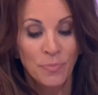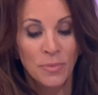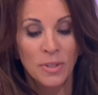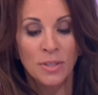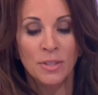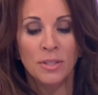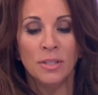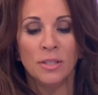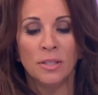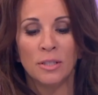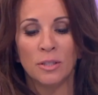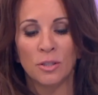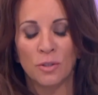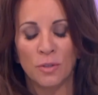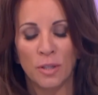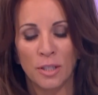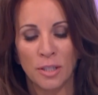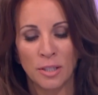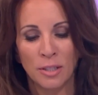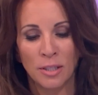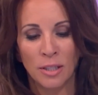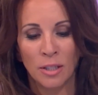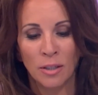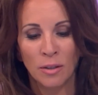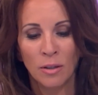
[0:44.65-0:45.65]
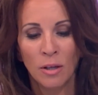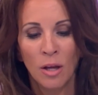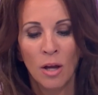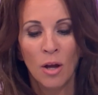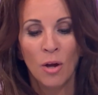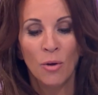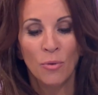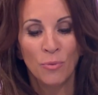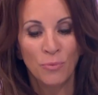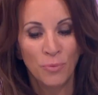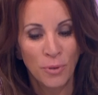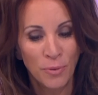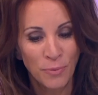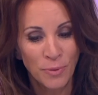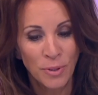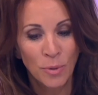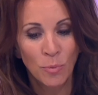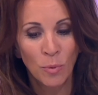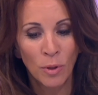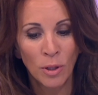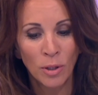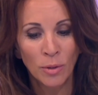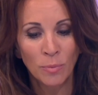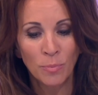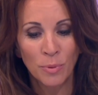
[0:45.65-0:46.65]
This is interesting.
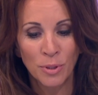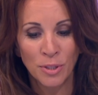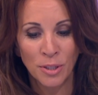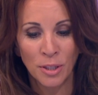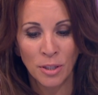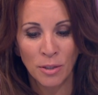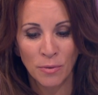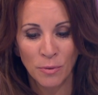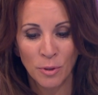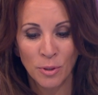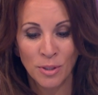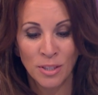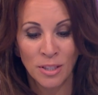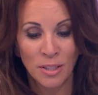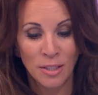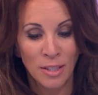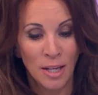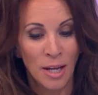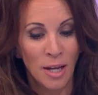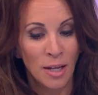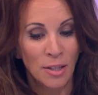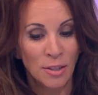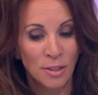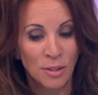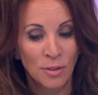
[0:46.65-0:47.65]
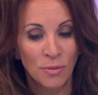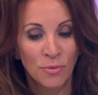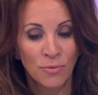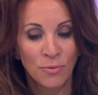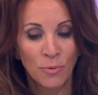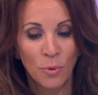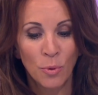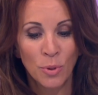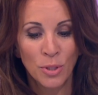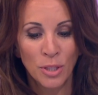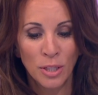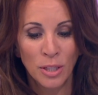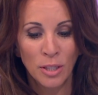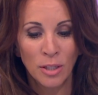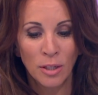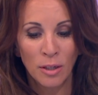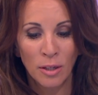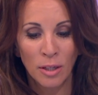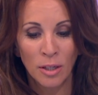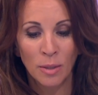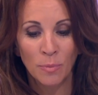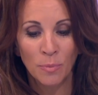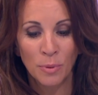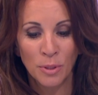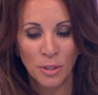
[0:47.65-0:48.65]
fifty-one percent of you said yes, and
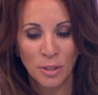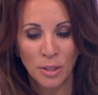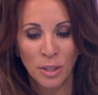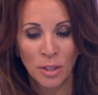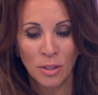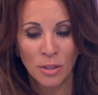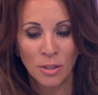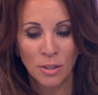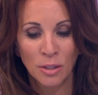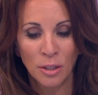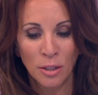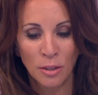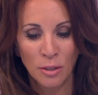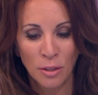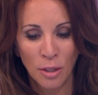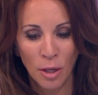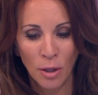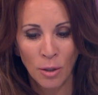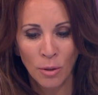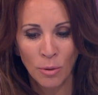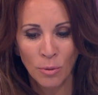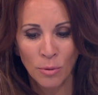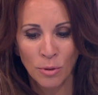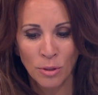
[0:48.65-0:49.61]
forty-nine percent wow. said no.